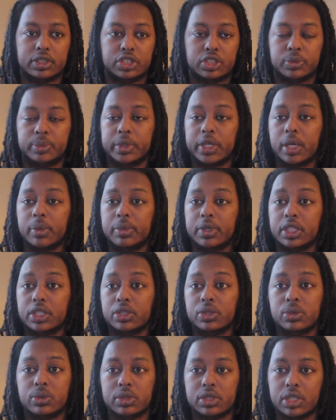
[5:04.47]
just be able to
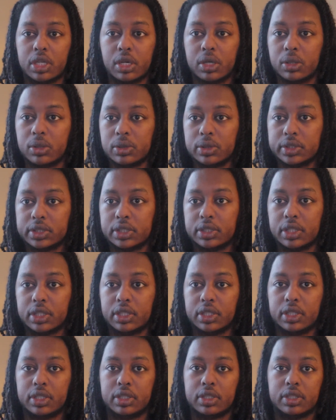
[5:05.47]
use those
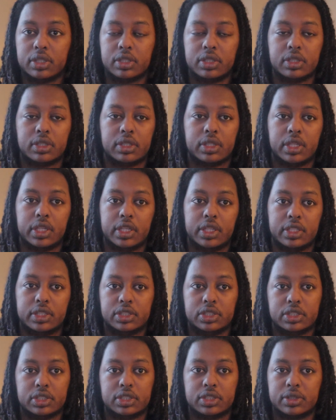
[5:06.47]
and
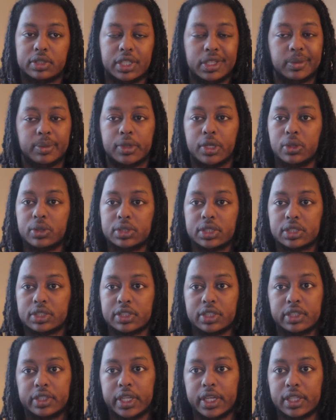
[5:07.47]
just keep those as
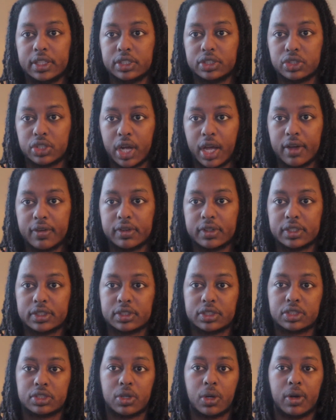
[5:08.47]
their daily drivers.
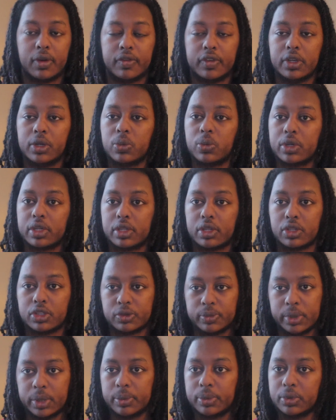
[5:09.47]
So if you're one of
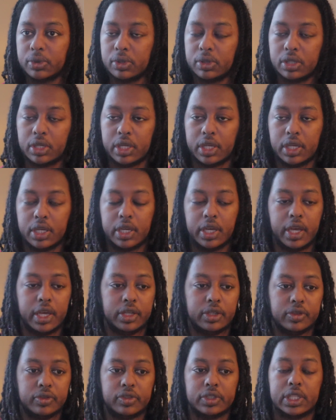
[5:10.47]
those people
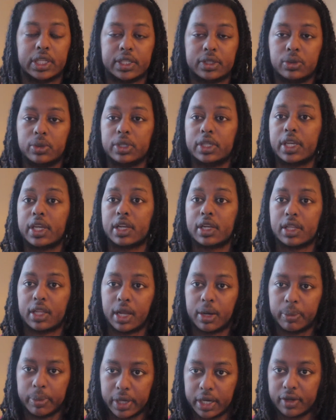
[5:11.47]
and you feel like you can get a
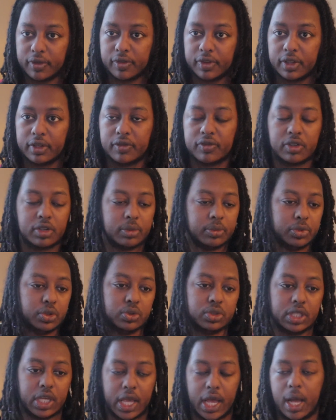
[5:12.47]
lot of benefit from
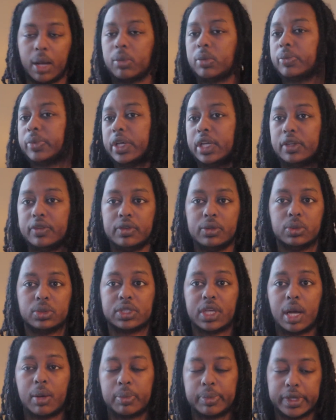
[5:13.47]
using Apple Pay, if you
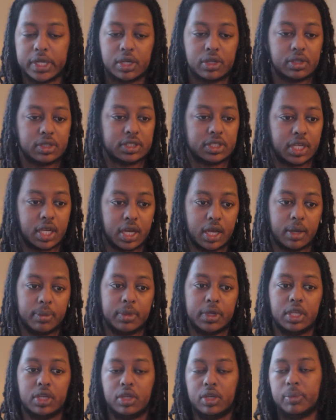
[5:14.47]
use Apple Pay all the time,
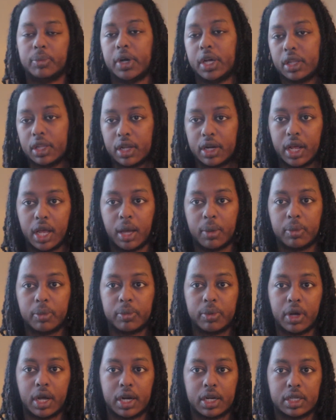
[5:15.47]
buy a lot of Apple
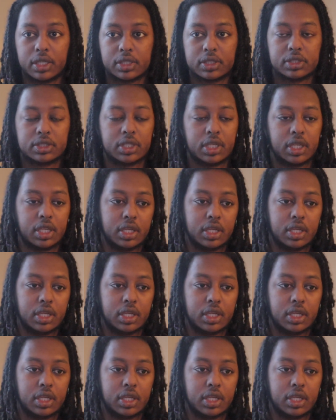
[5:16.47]
products,